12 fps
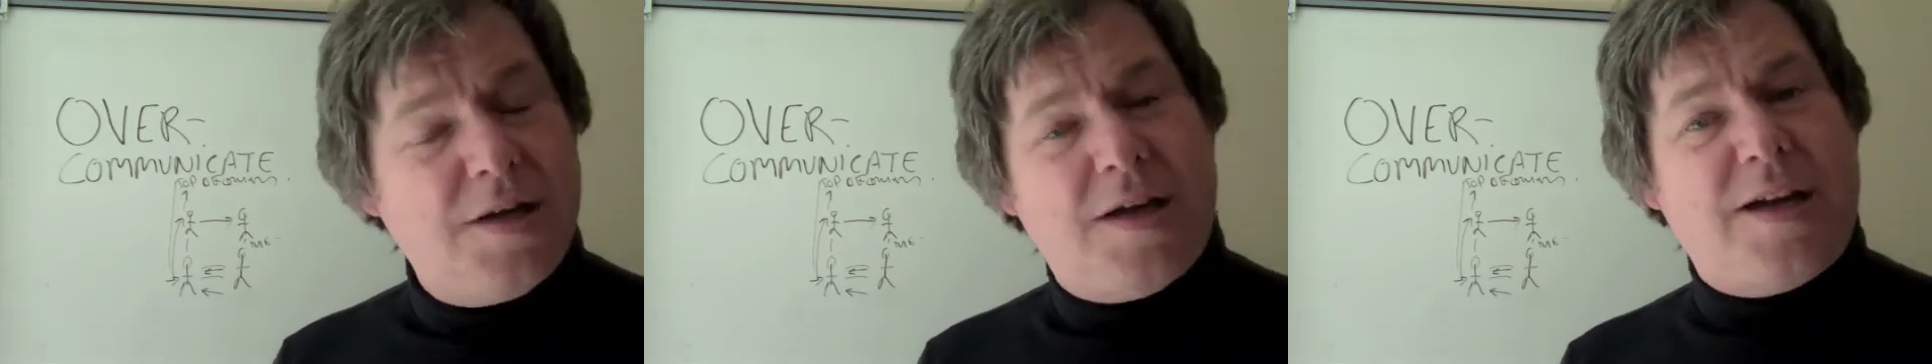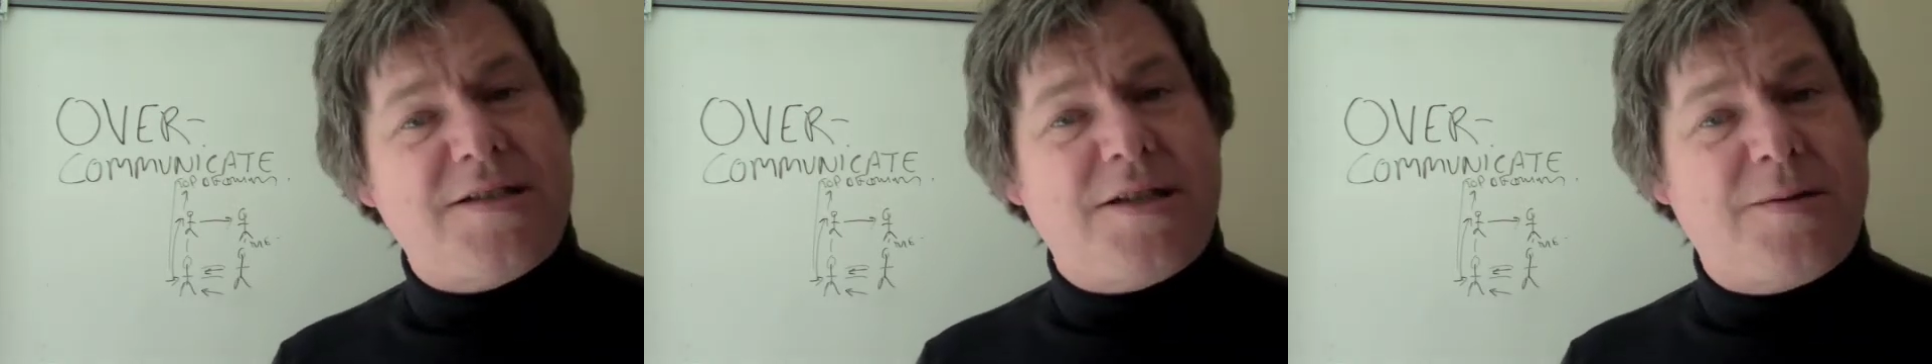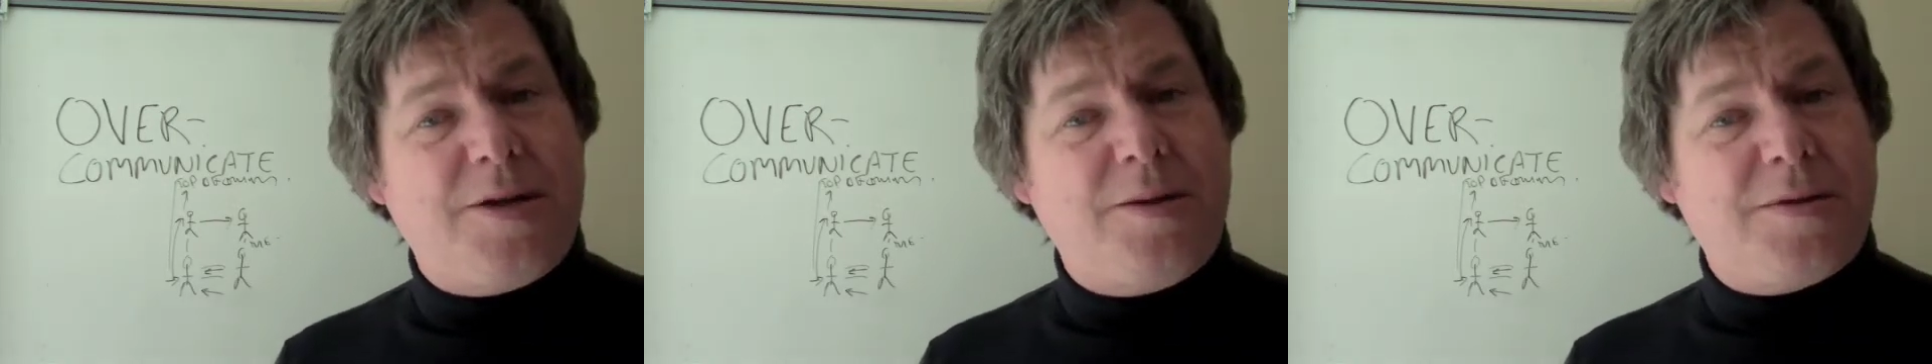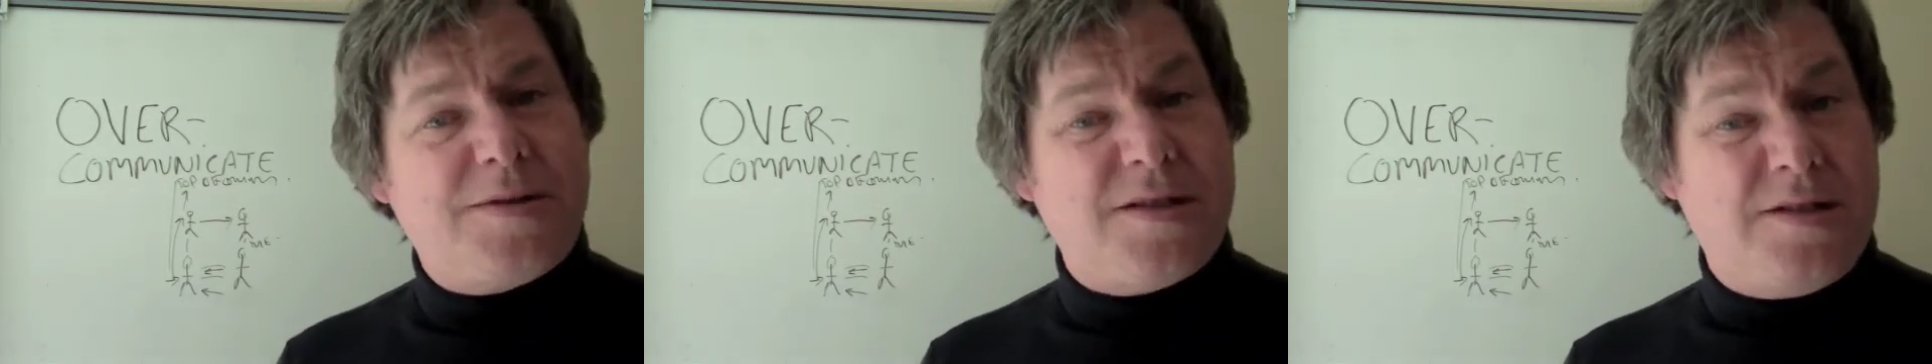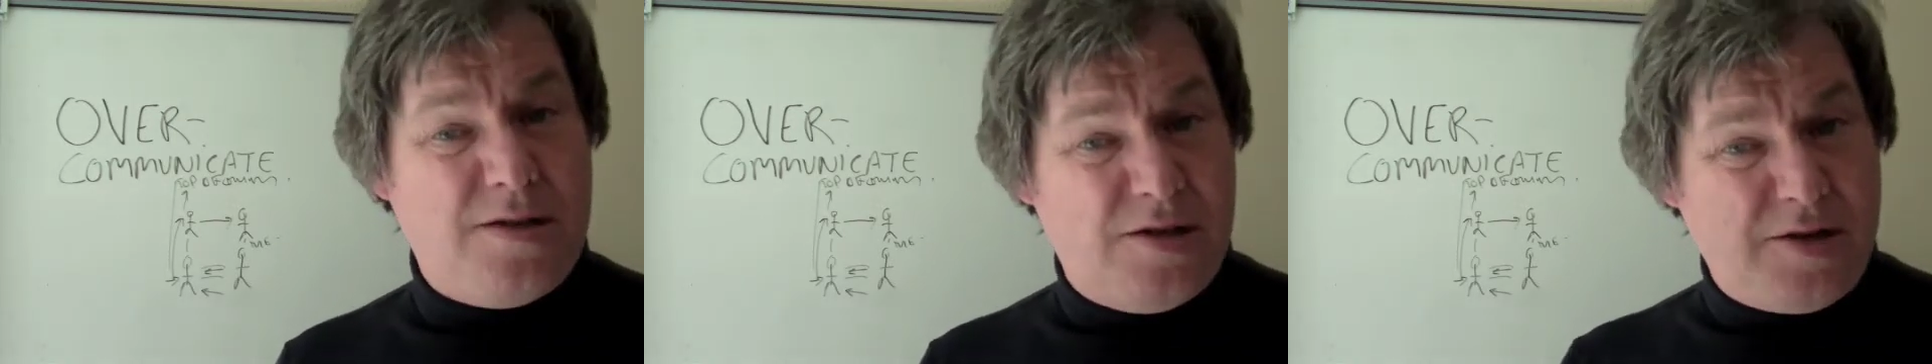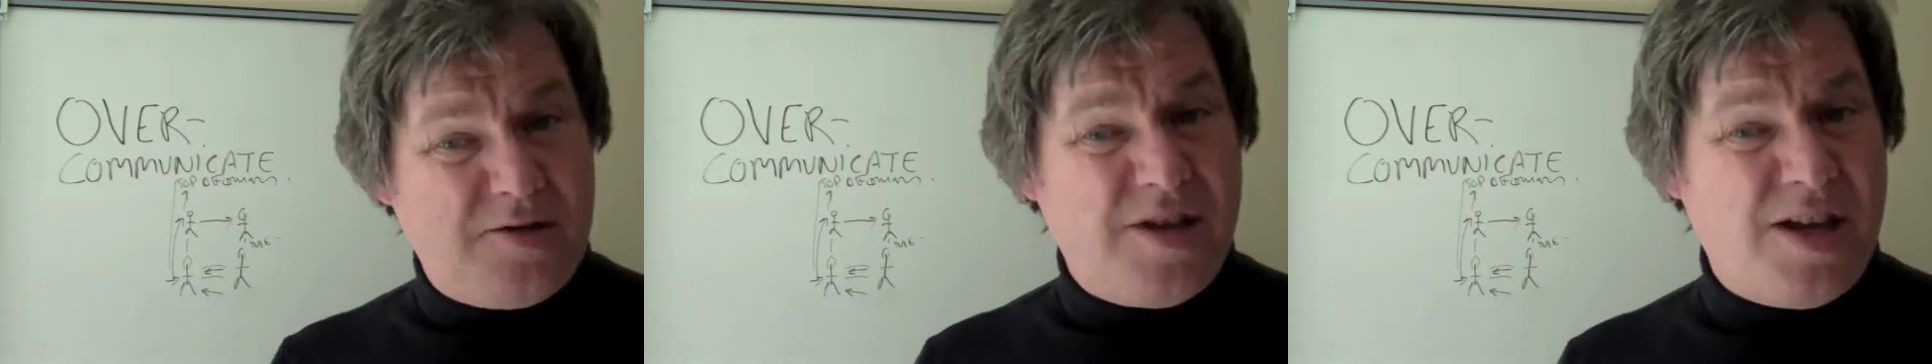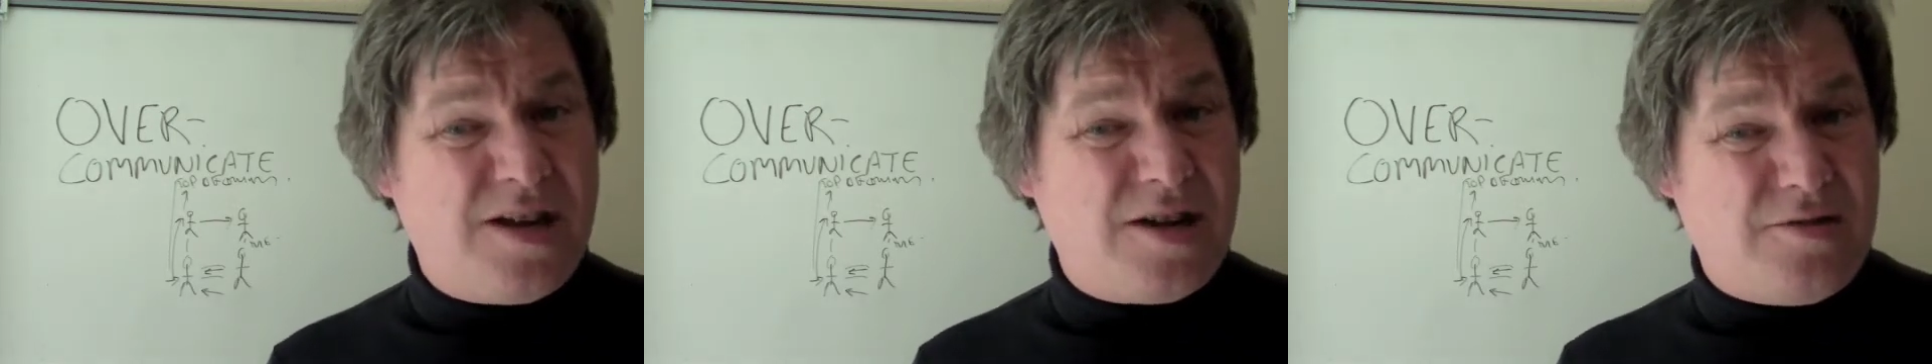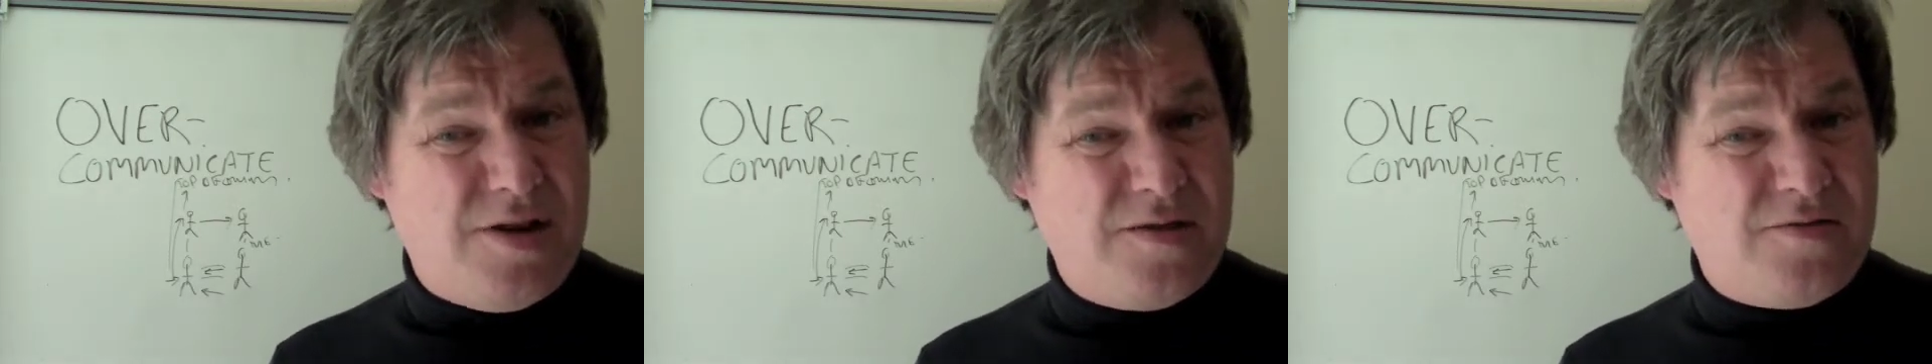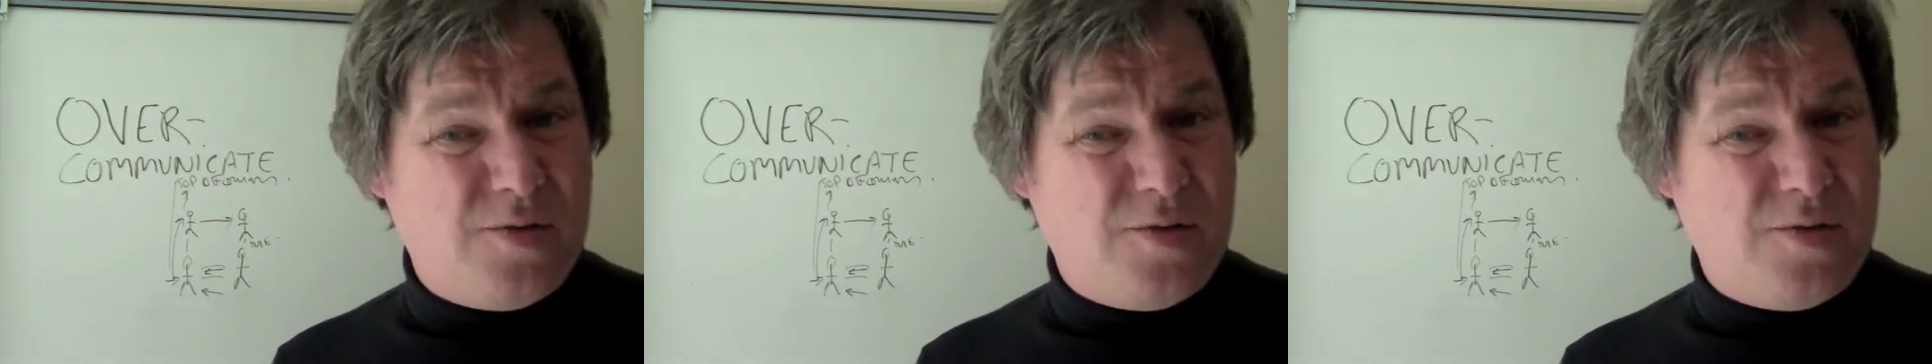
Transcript: I send him an email that says, you'll get it around